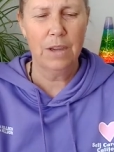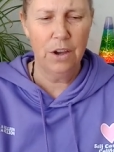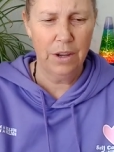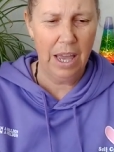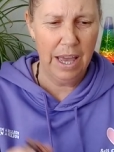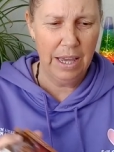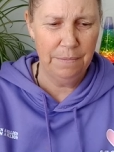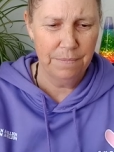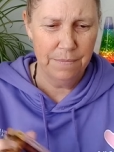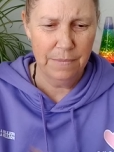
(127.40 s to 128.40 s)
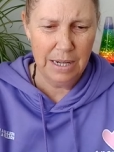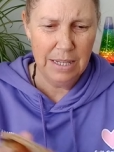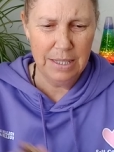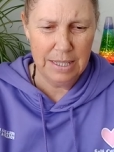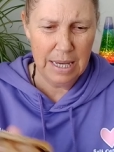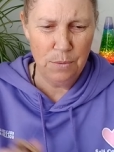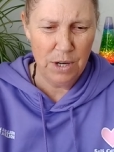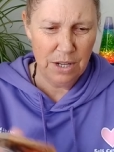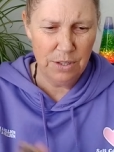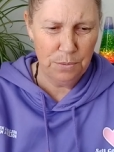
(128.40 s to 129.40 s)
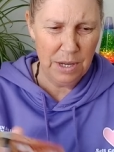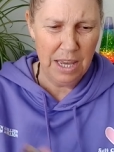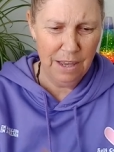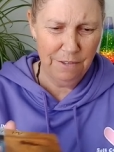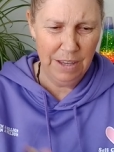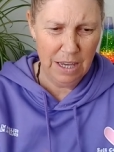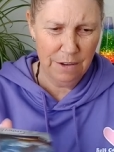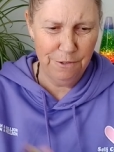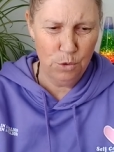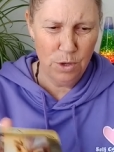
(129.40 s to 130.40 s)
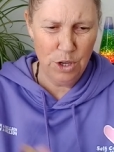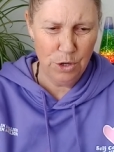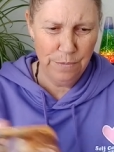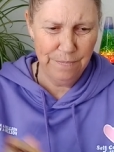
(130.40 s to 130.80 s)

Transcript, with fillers: Okay, let's see what else we have here for you.